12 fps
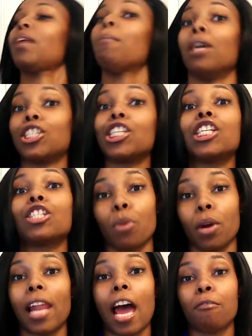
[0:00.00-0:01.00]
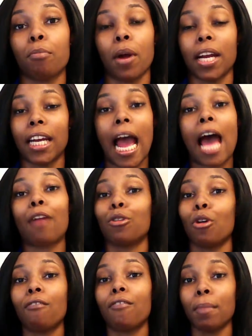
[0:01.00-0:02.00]
But she's real life pregnant. I don't
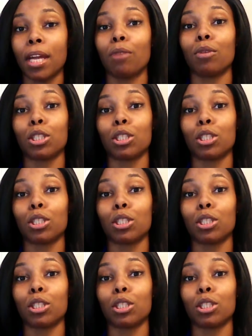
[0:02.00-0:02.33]
know if Amina